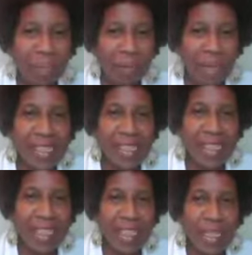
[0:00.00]

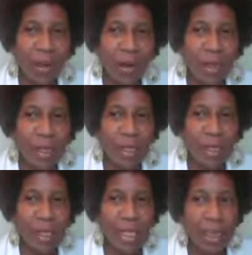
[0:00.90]
basically on the
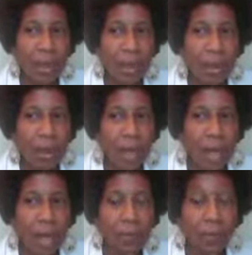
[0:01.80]
near,
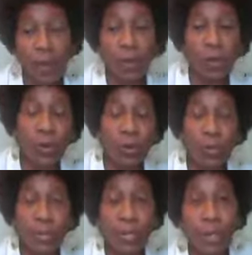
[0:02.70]
for those who are
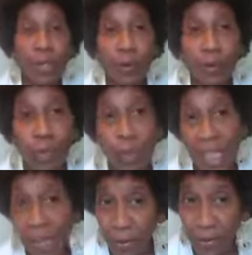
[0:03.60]
familiar, near
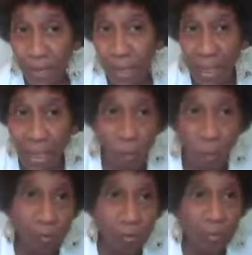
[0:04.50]
48th and
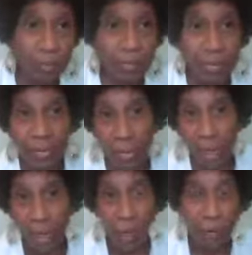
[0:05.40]
Reno,
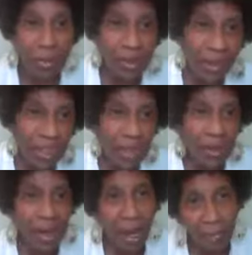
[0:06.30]
which is near
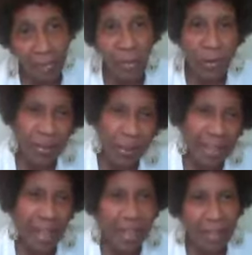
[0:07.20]
Haverford, that
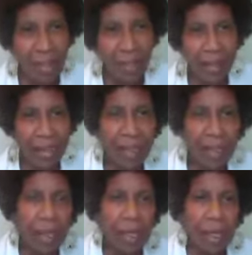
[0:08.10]
kind of area.
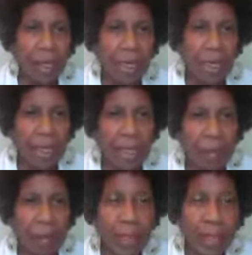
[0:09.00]
In the
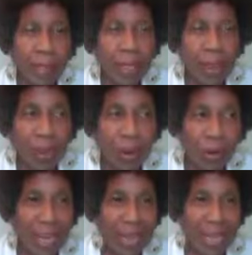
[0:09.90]
middle, they called
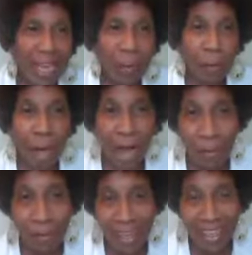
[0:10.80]
it. You know, they had a
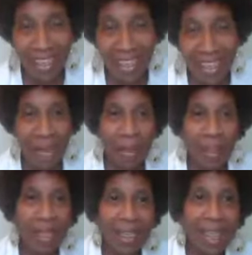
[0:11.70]
bottom at that time,
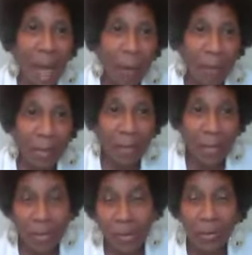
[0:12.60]
a top in the
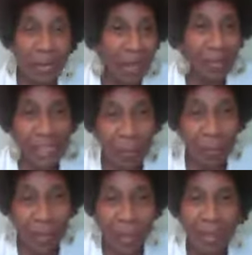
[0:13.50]
middle, whatever that meant.